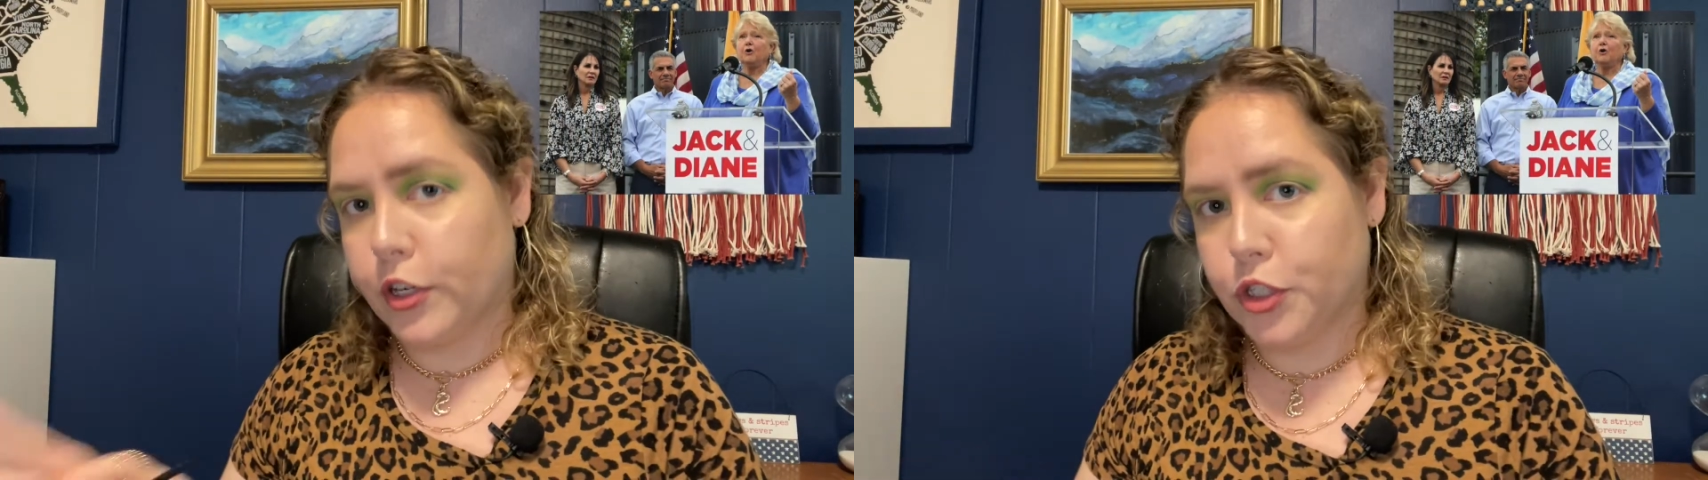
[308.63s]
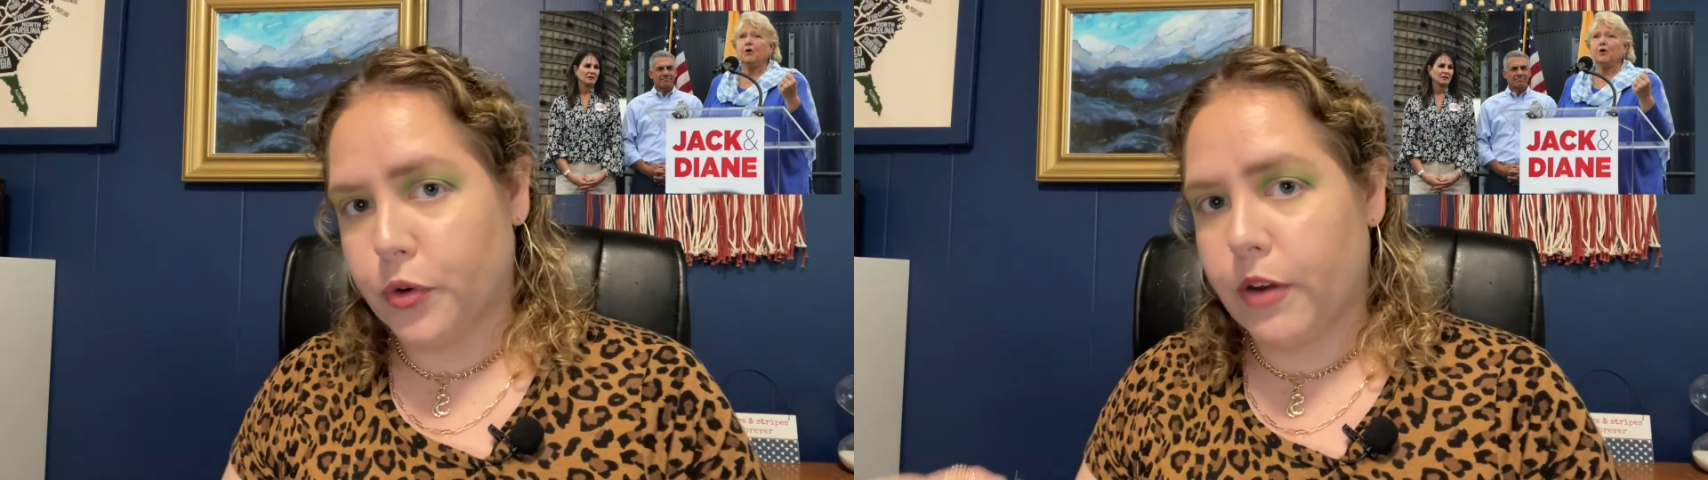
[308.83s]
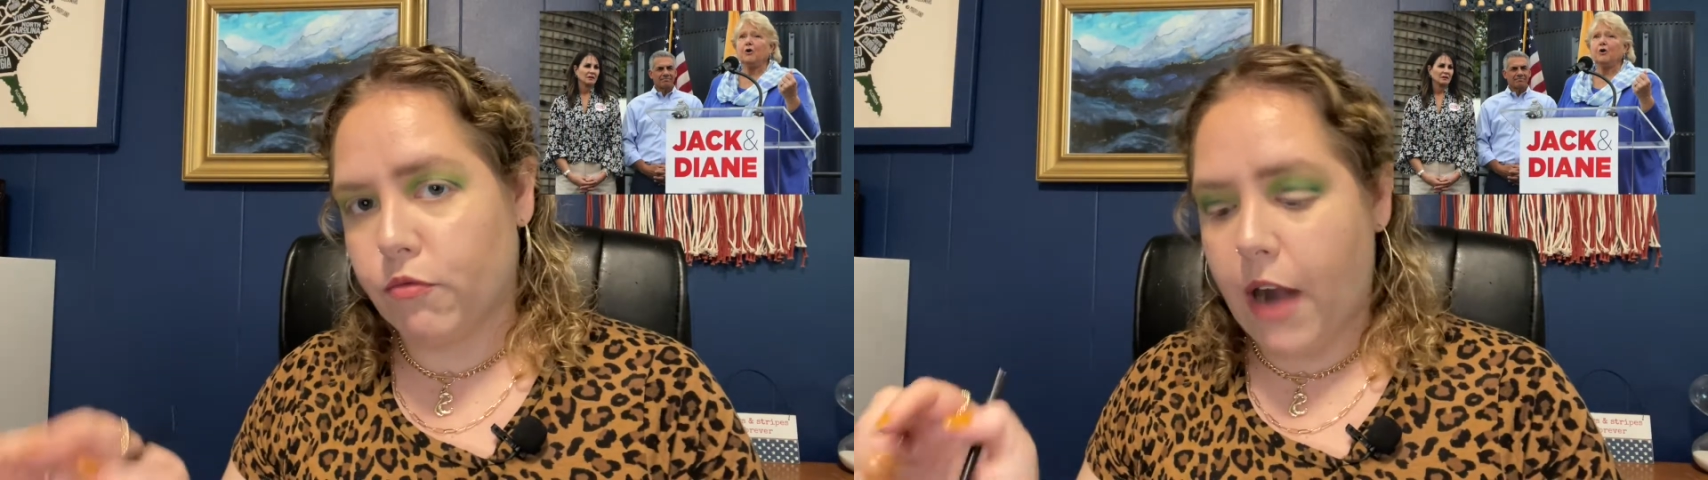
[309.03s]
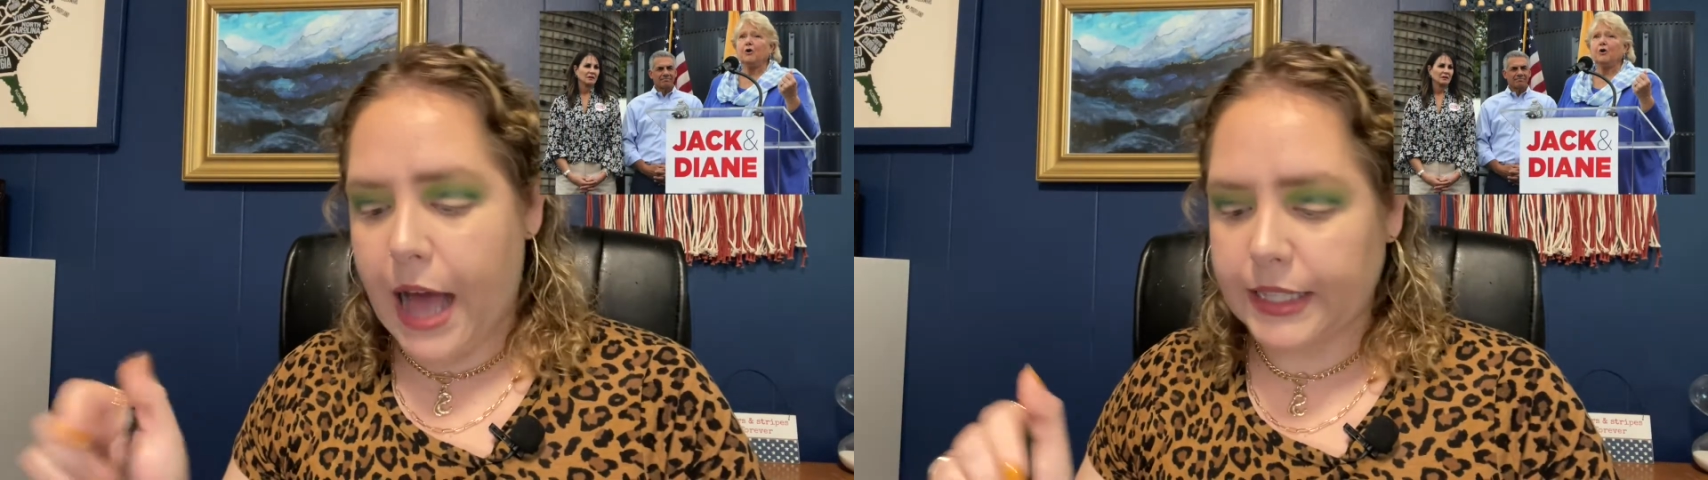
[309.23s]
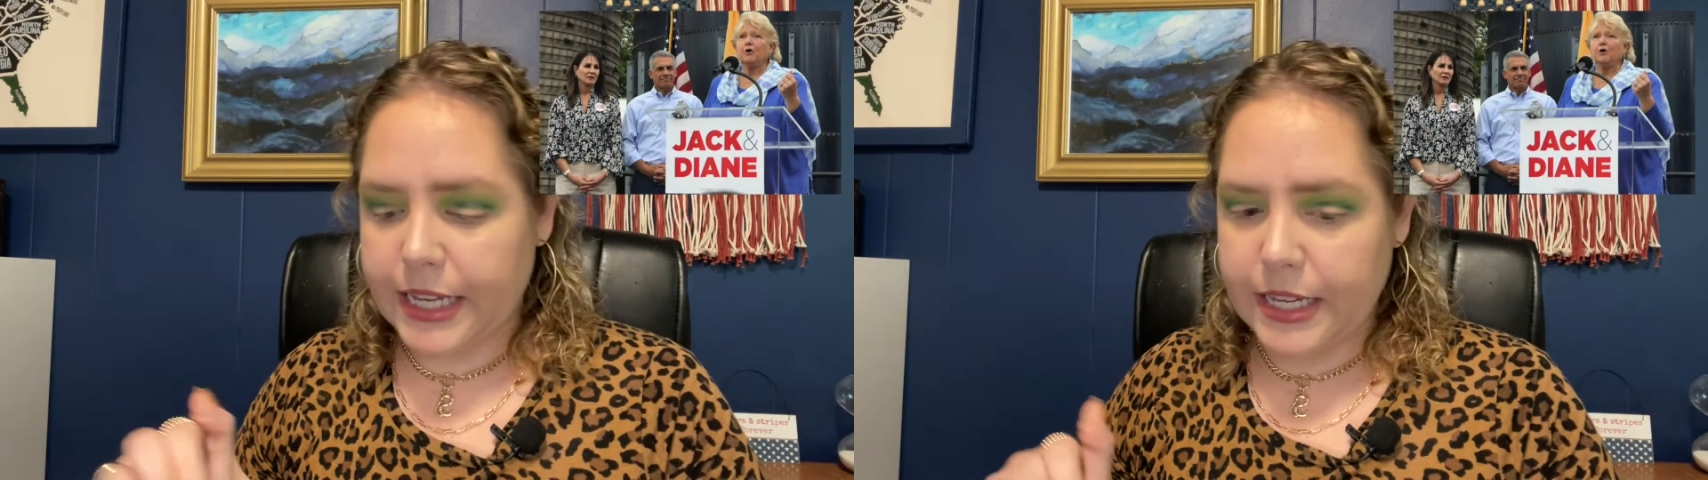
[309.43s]
joint
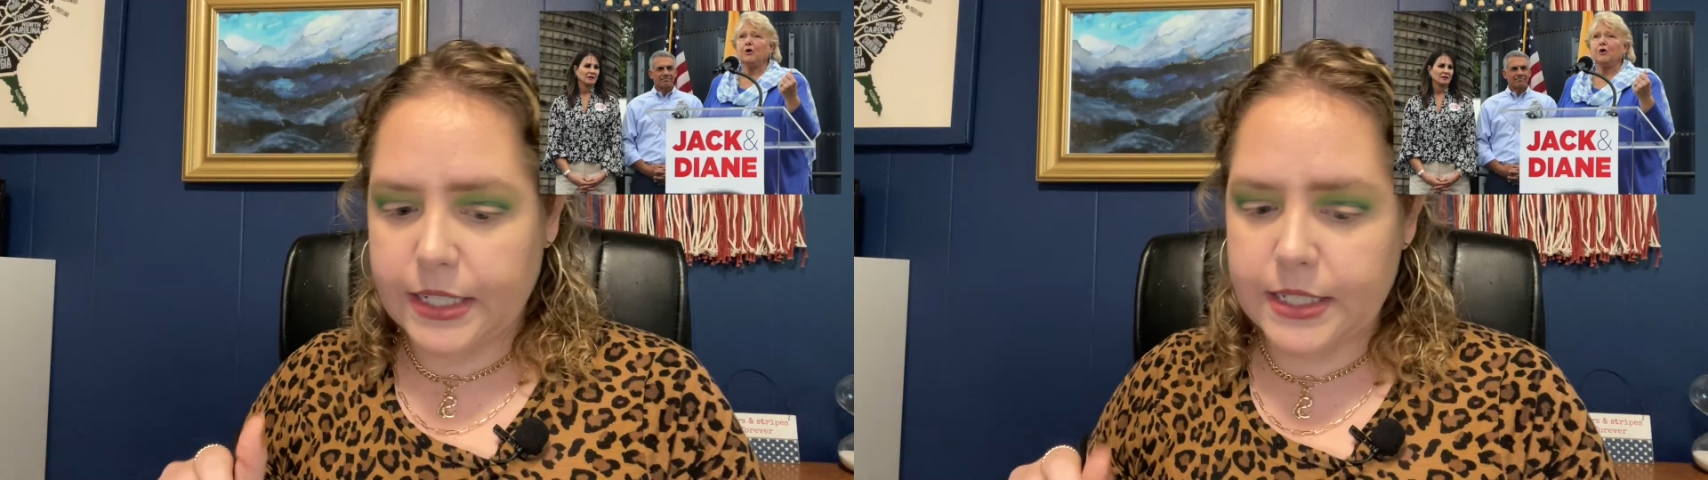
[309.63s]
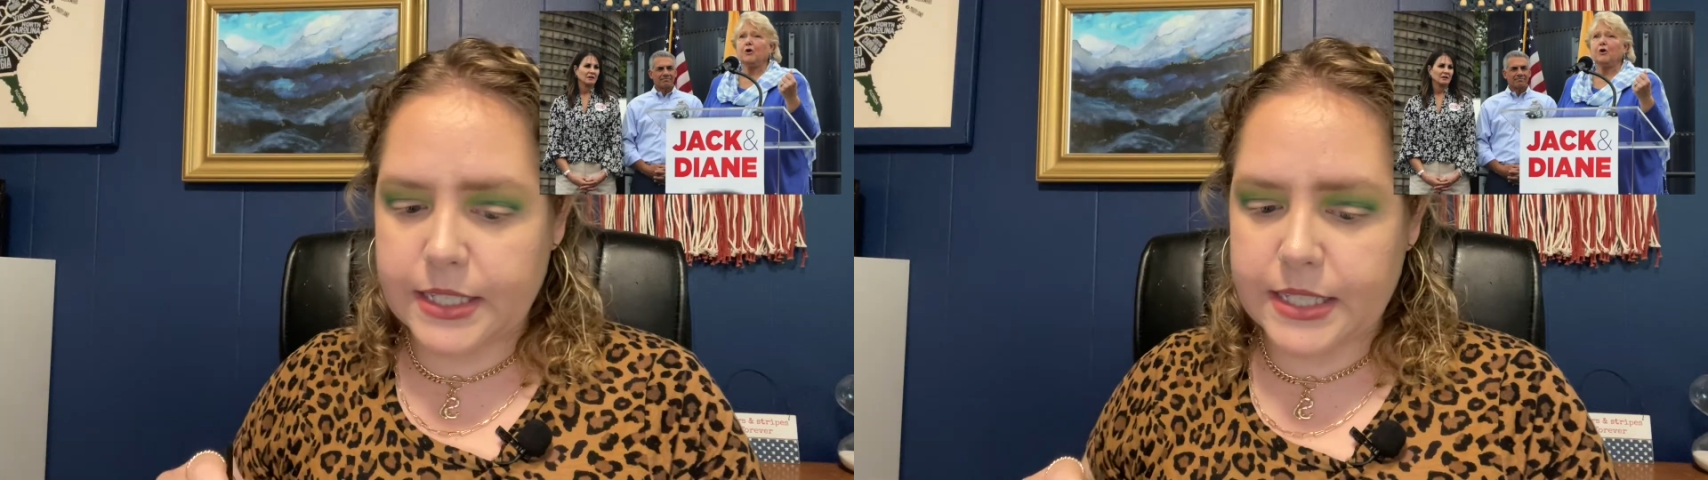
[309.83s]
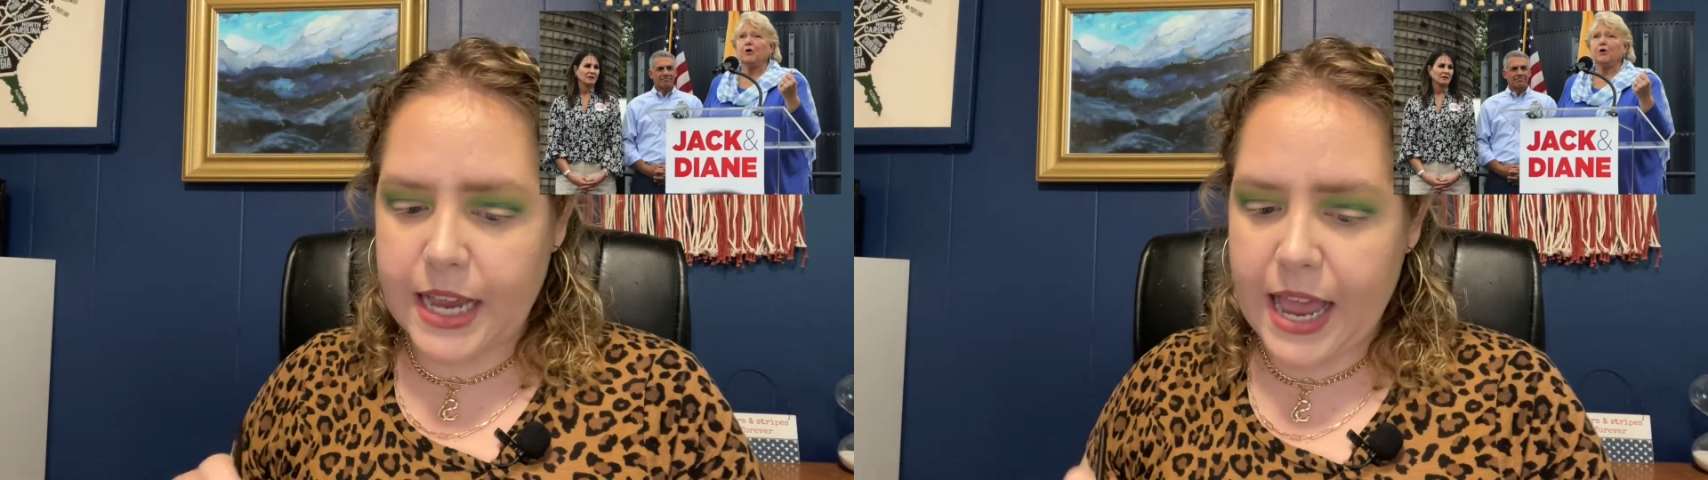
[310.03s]
rallies,